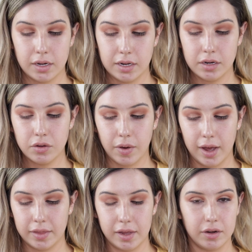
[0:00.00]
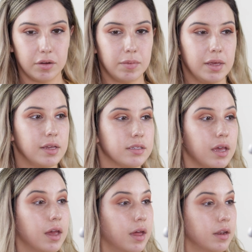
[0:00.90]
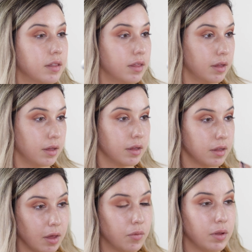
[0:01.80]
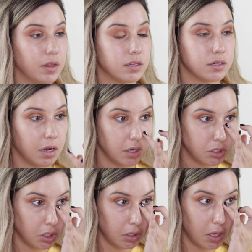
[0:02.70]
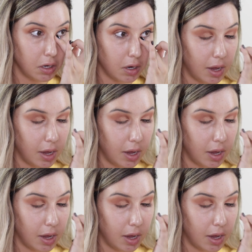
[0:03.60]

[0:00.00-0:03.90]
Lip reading: I need a new eyeliner because I had the, like one that's not a gel liner.